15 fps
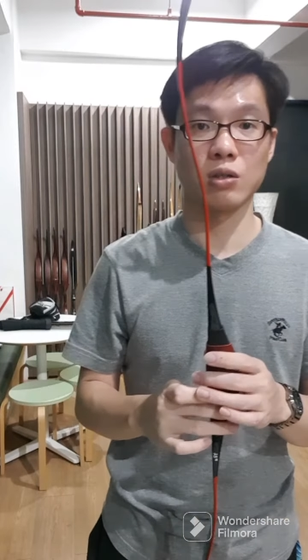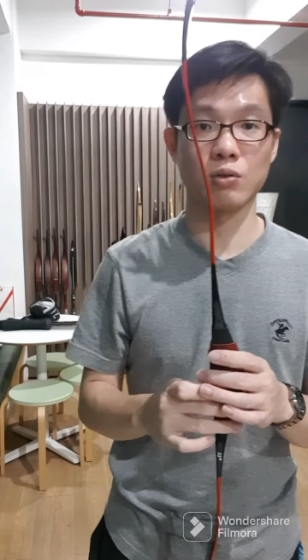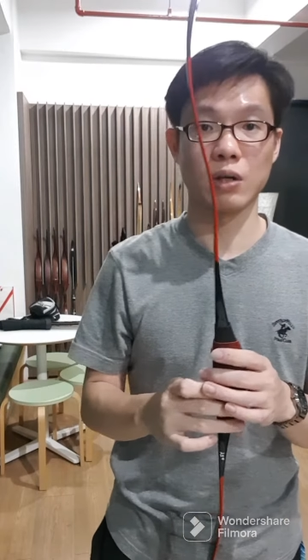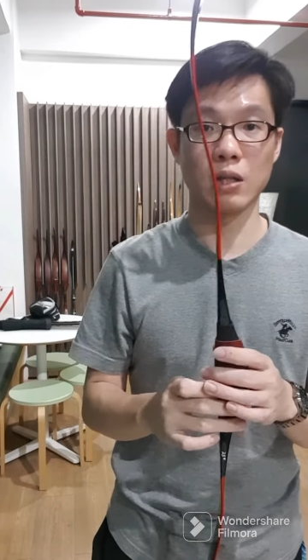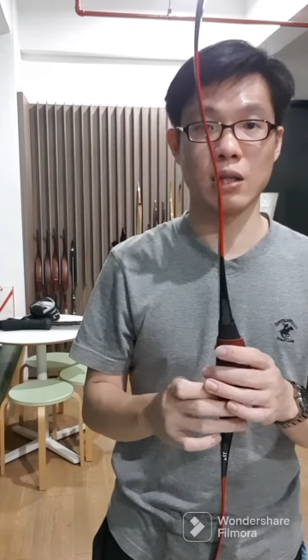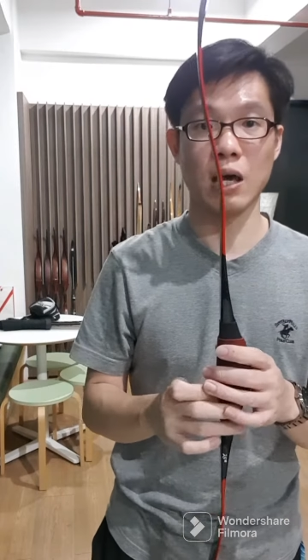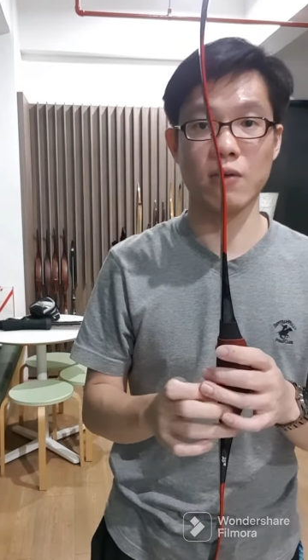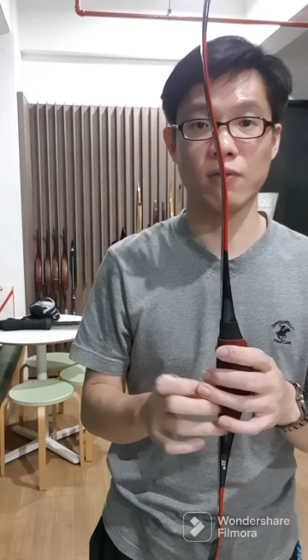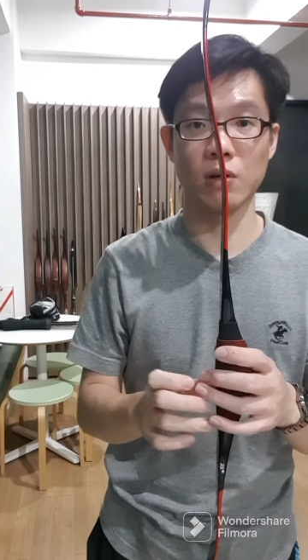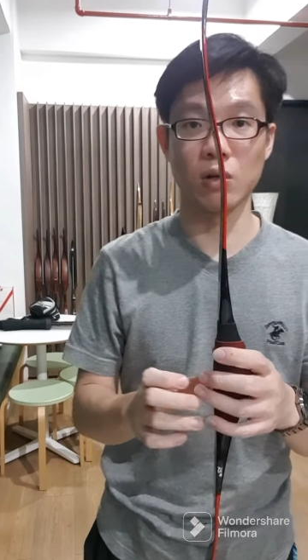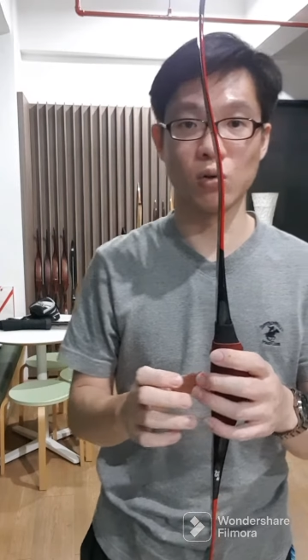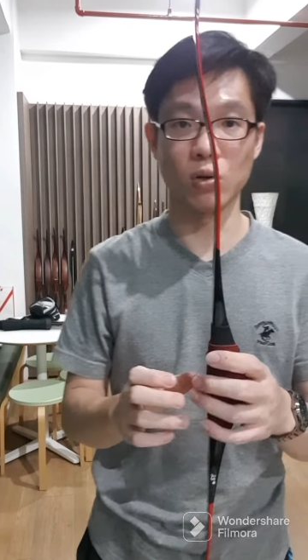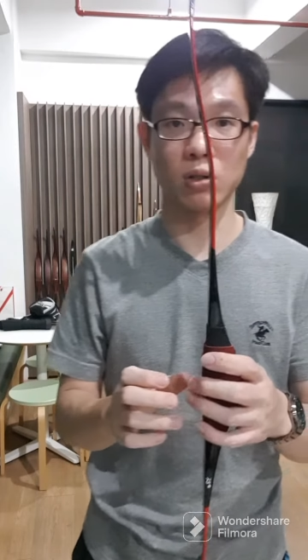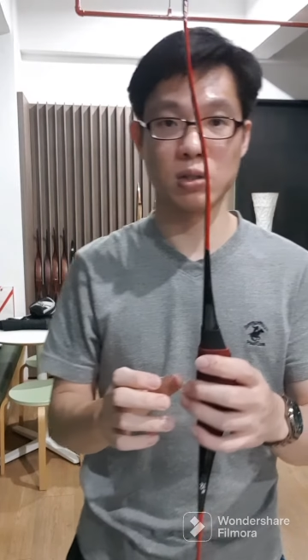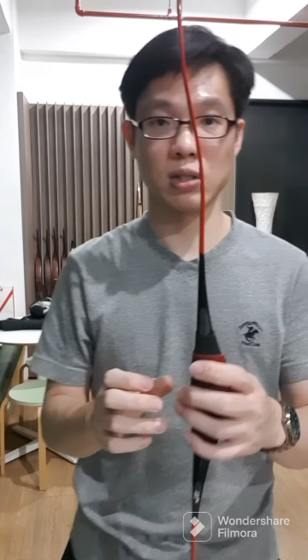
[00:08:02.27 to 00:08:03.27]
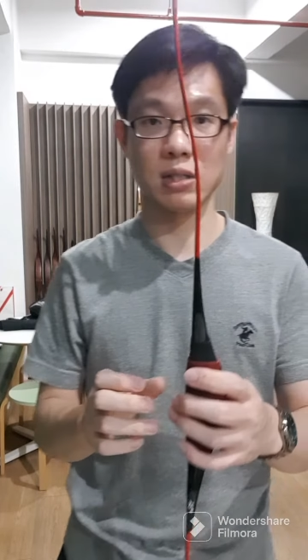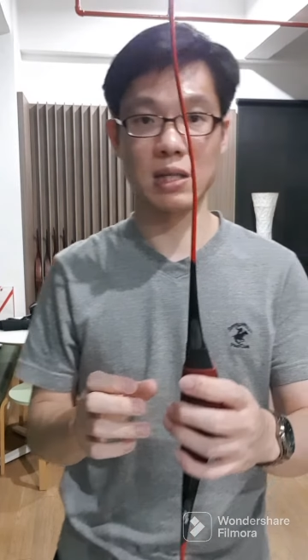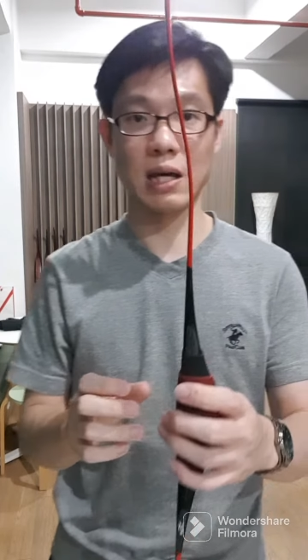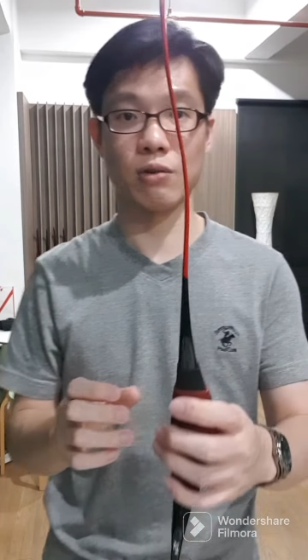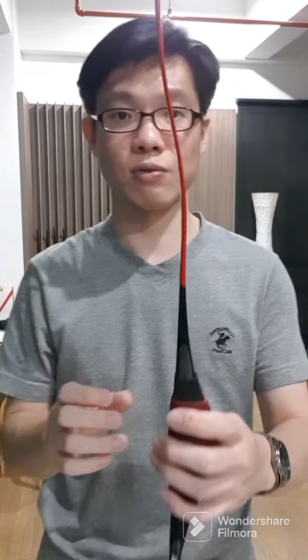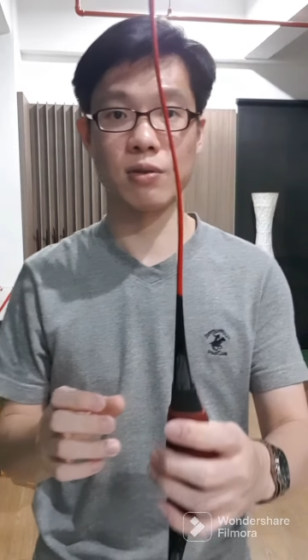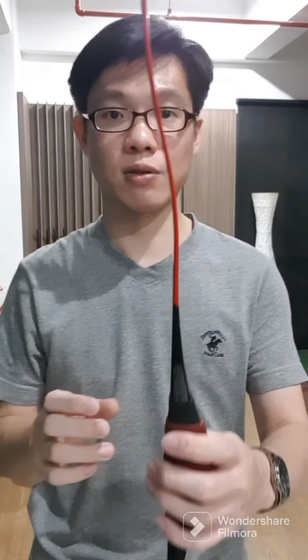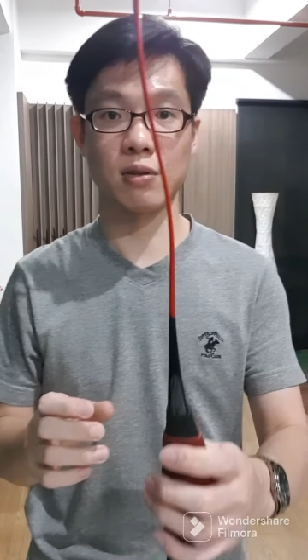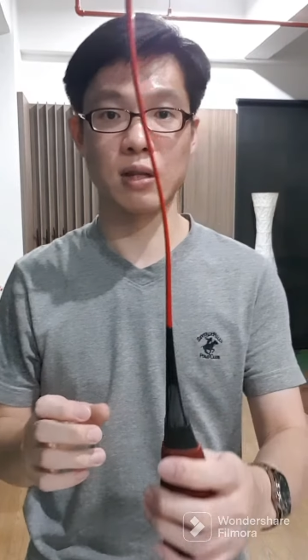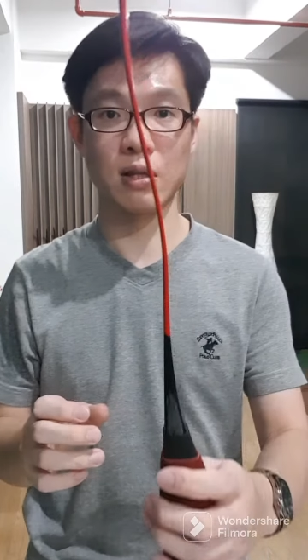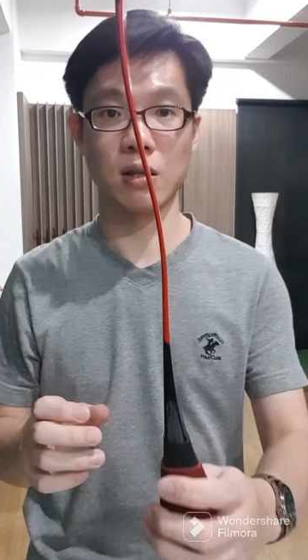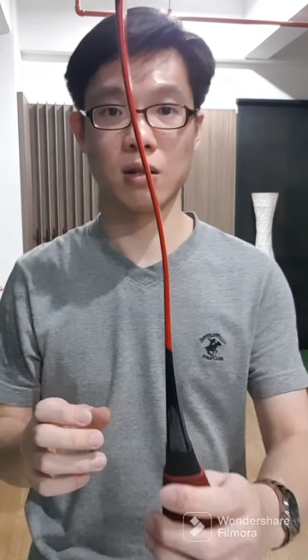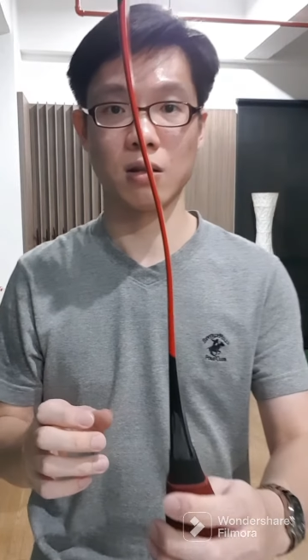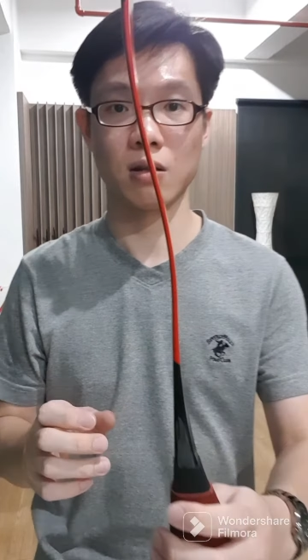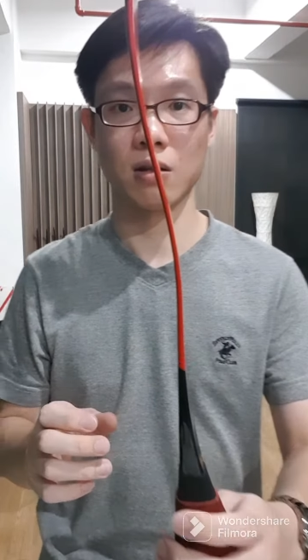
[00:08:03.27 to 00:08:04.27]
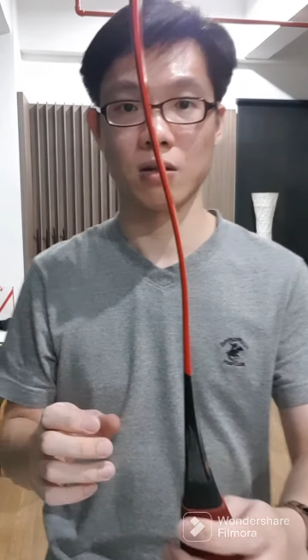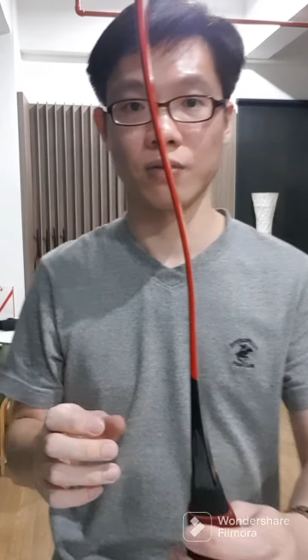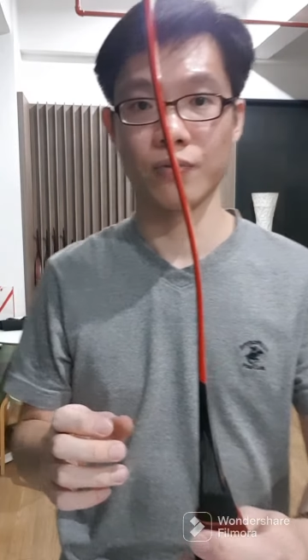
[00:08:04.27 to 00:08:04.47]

You can have a look just how thin